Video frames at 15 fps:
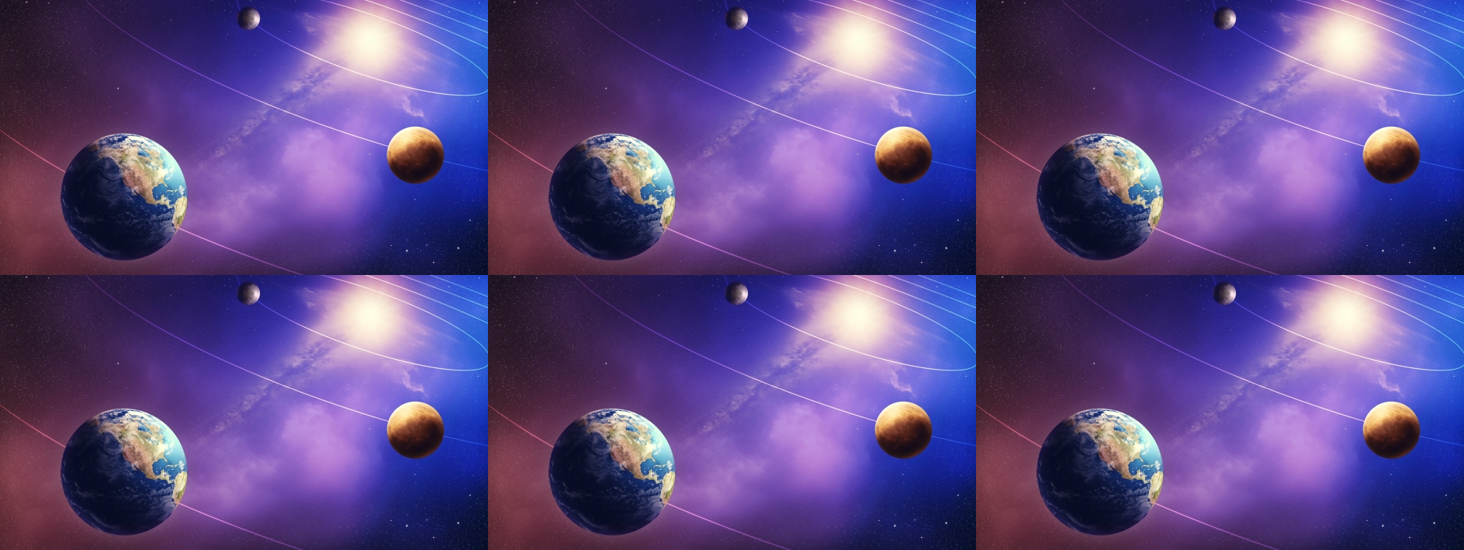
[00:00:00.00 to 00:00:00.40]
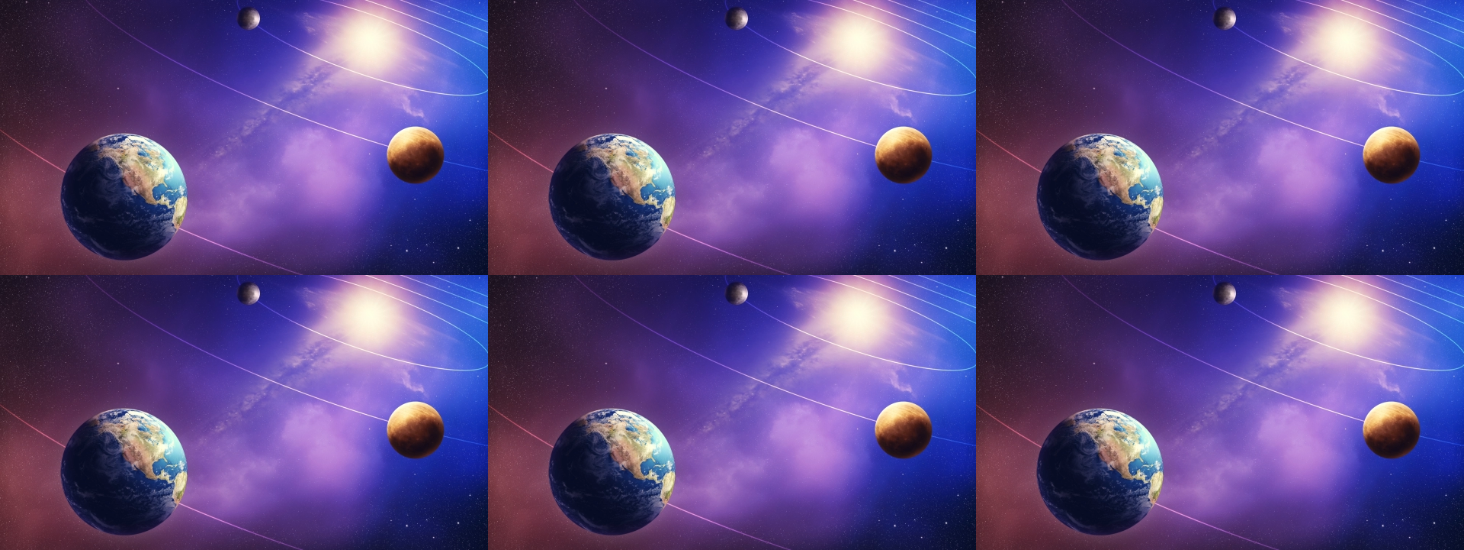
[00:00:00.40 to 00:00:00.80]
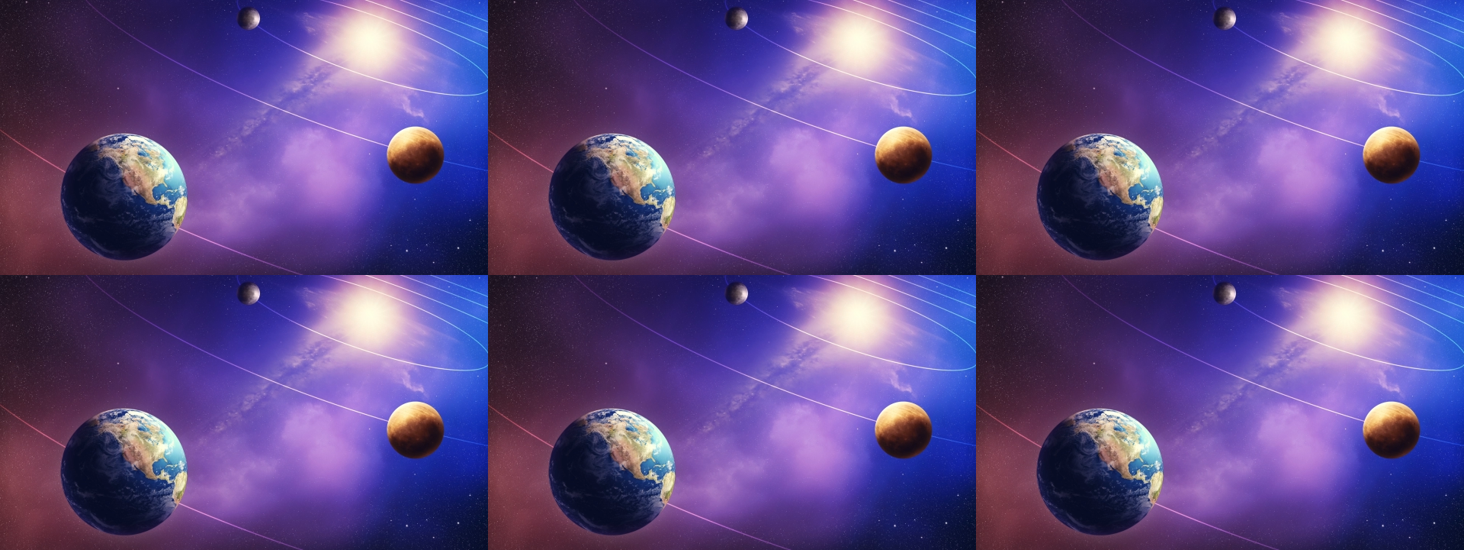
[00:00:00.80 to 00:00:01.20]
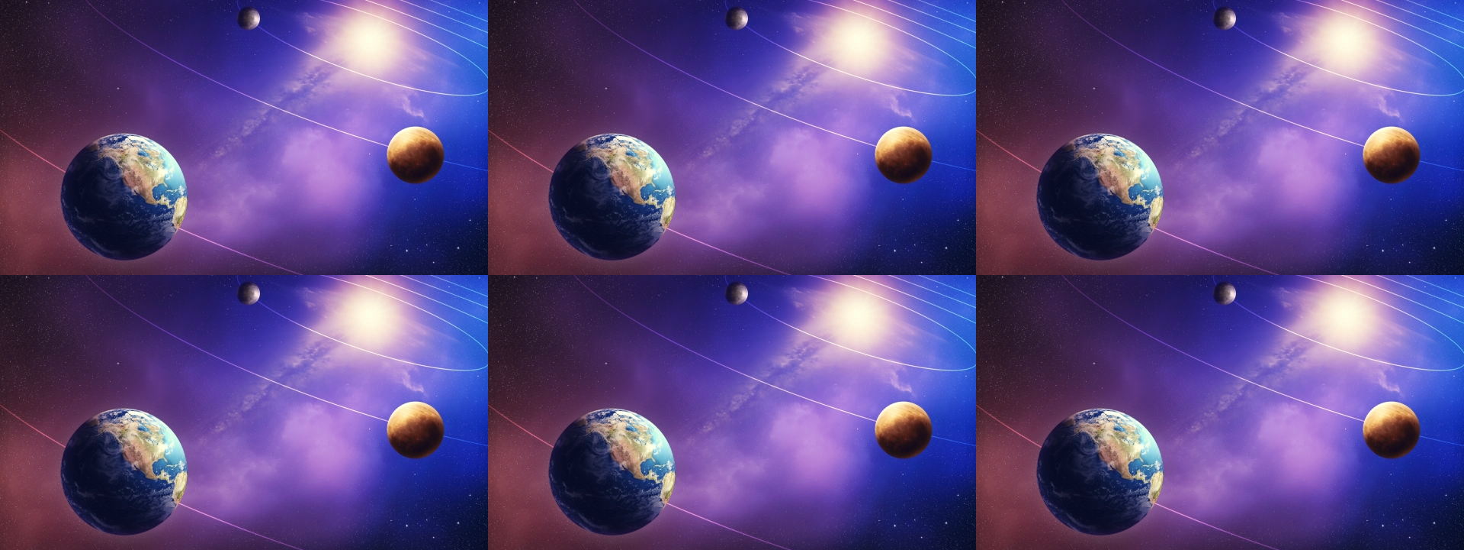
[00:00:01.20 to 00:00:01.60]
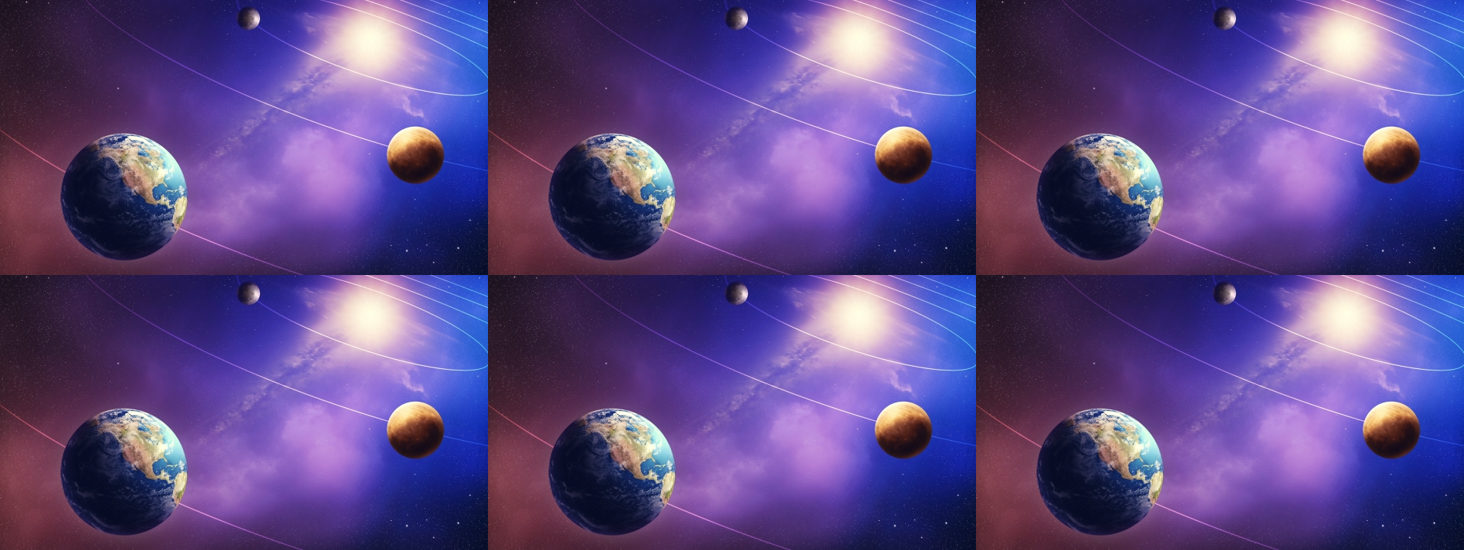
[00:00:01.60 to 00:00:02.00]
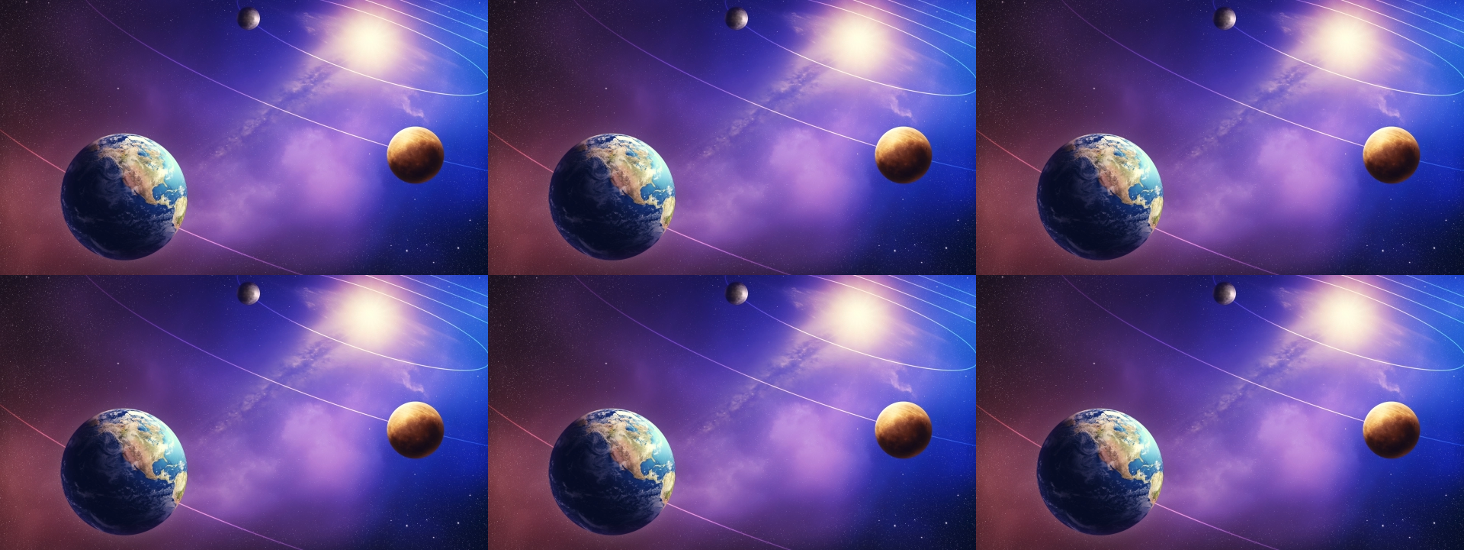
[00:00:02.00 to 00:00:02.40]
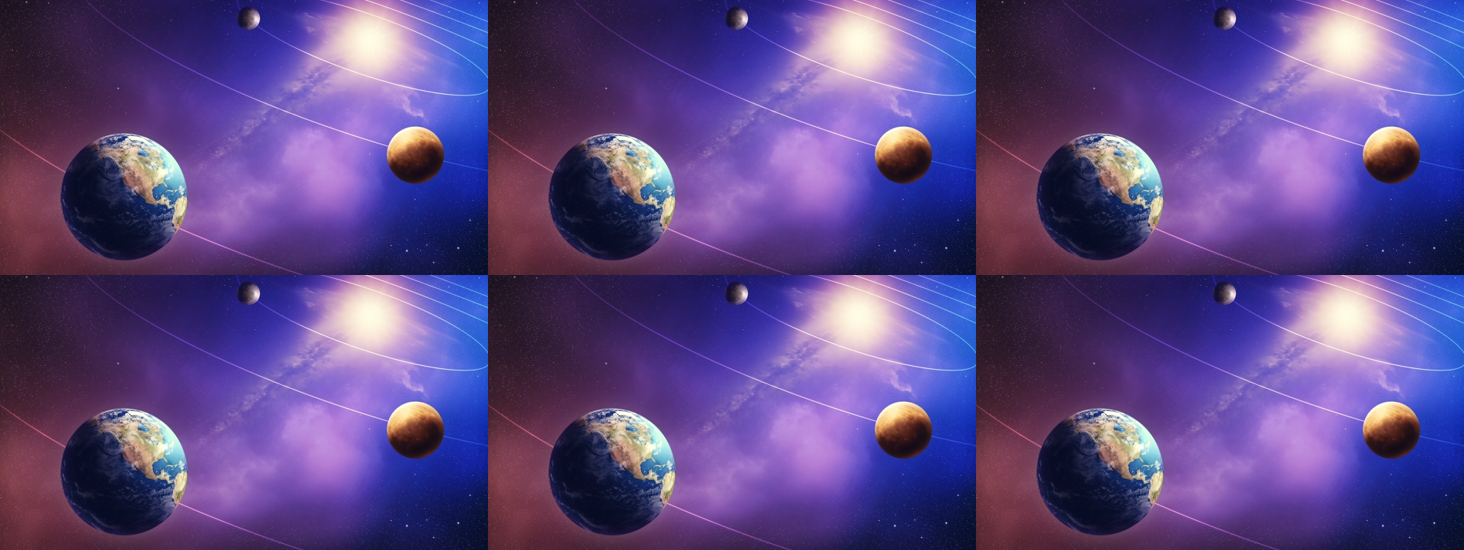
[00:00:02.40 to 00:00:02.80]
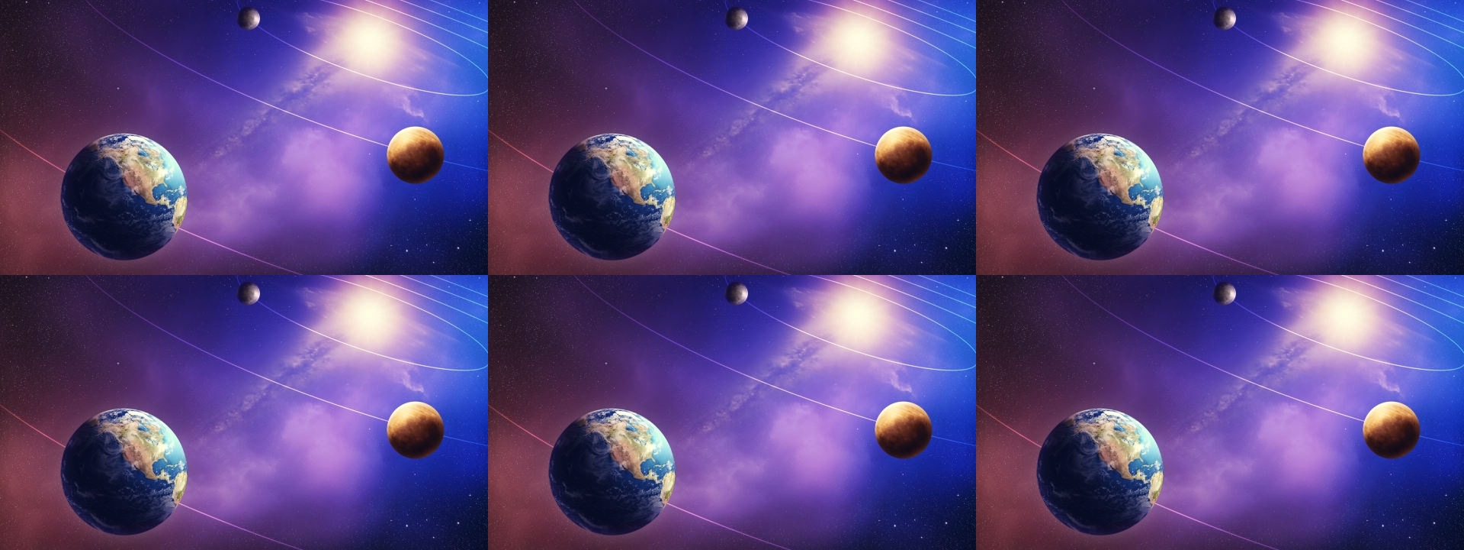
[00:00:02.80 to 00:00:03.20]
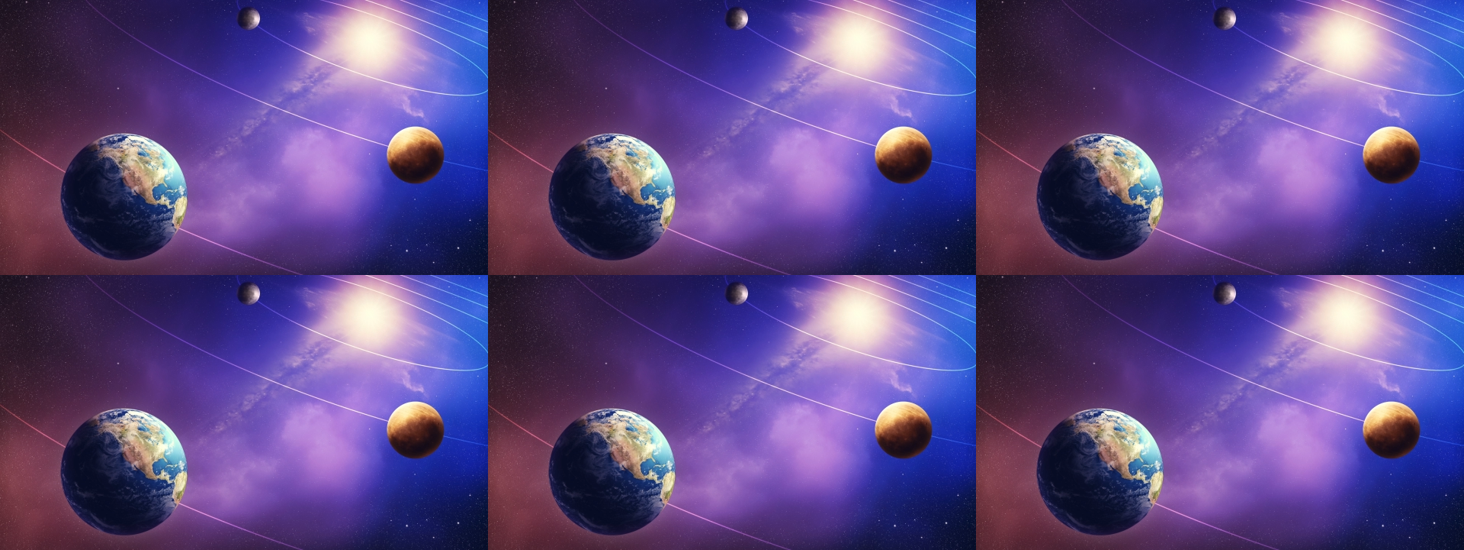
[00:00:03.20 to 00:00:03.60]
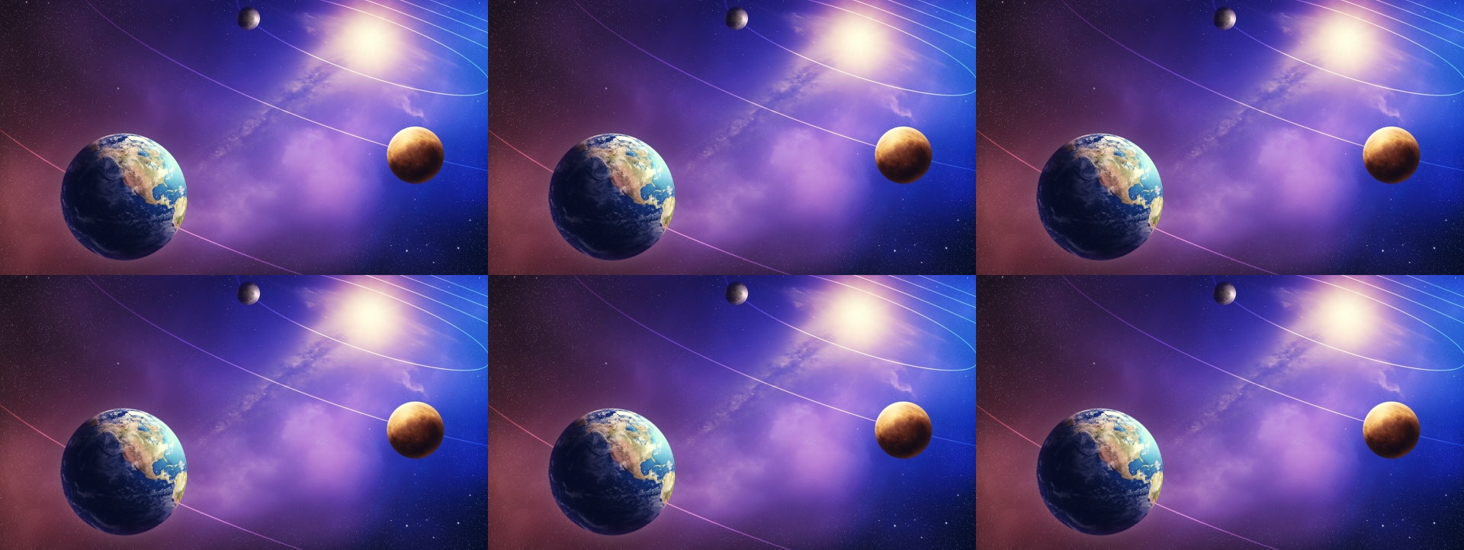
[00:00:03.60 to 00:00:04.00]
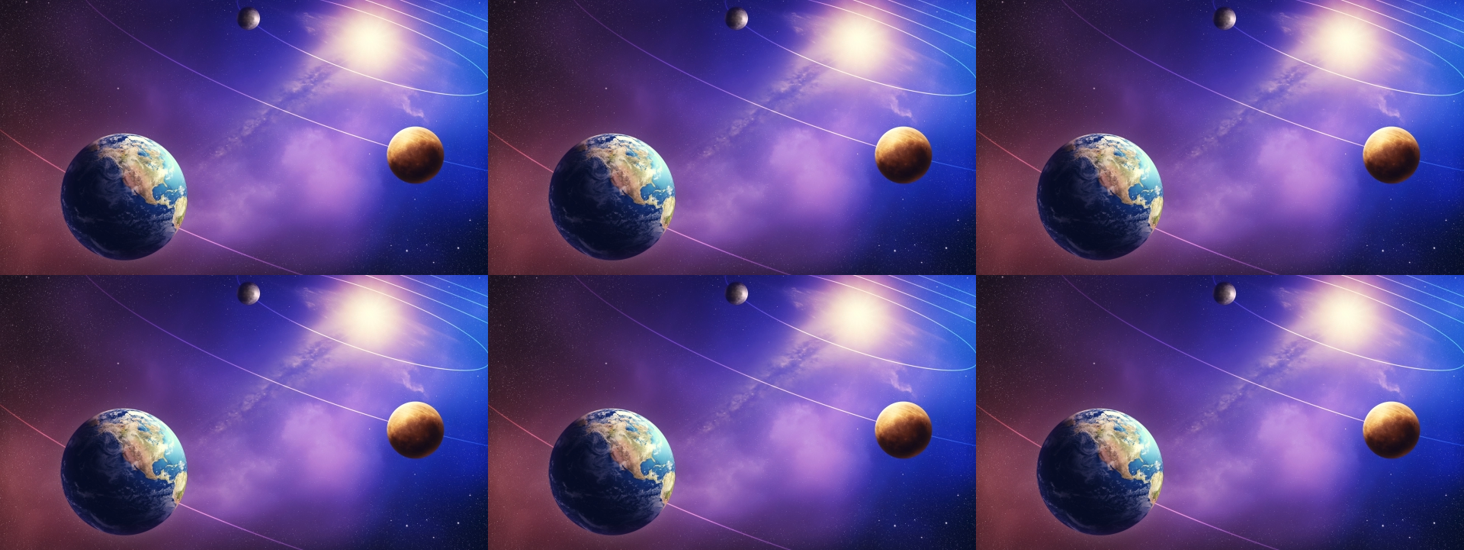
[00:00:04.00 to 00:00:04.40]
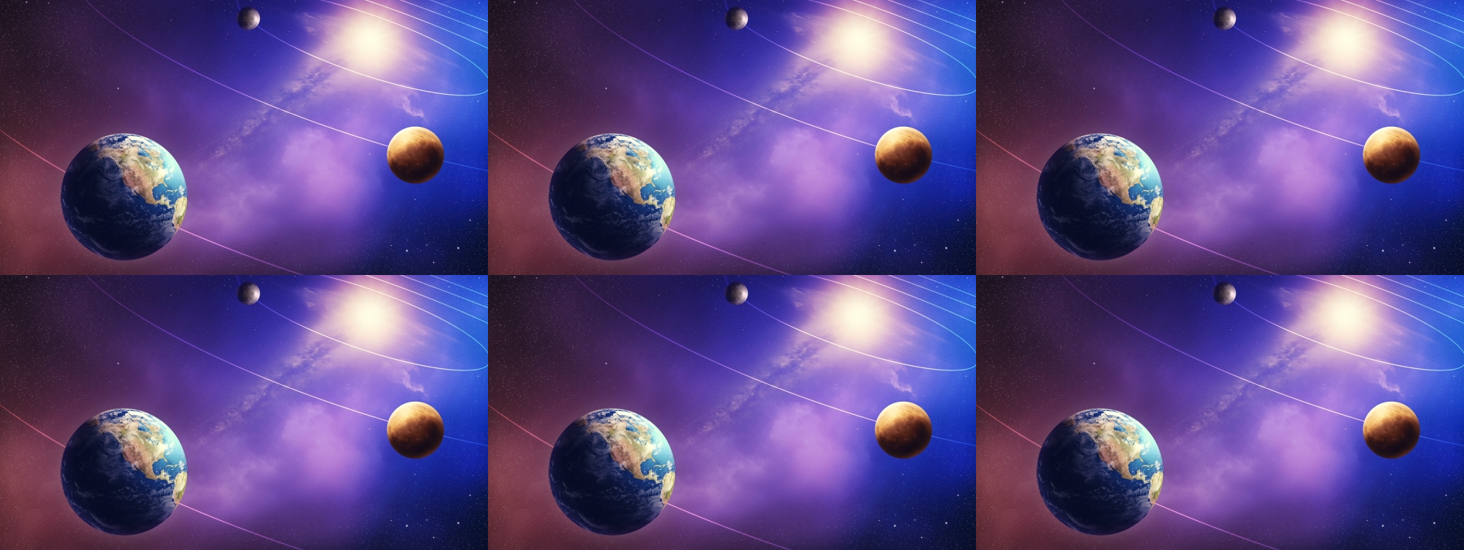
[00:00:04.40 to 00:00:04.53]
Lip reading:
[unreadable: no face in view]